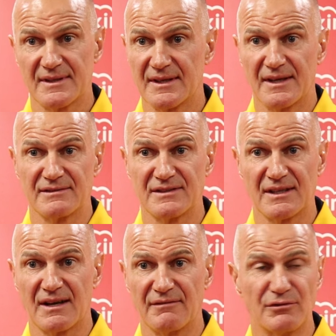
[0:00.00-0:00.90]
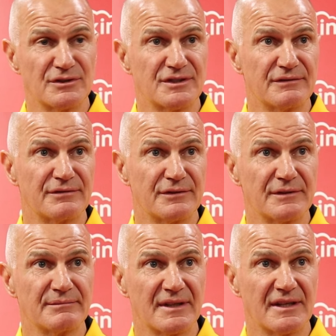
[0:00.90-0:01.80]
it's unfortunate
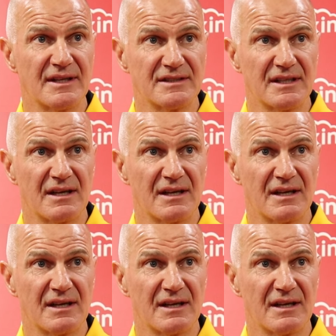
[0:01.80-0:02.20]
for him that he doesn't get